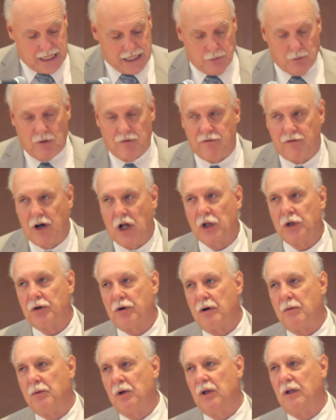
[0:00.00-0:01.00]
They were
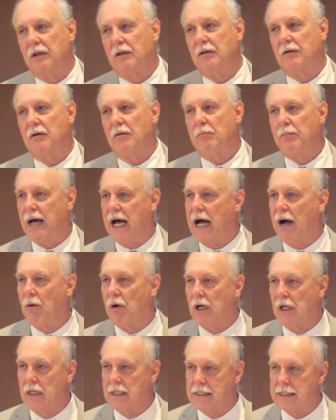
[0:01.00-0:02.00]
vulnerable,
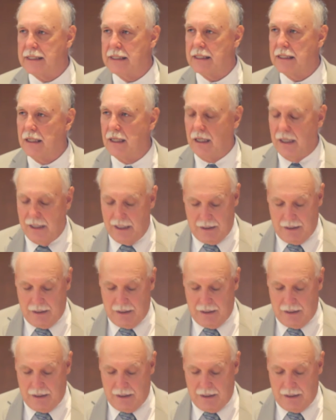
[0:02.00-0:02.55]
powerless,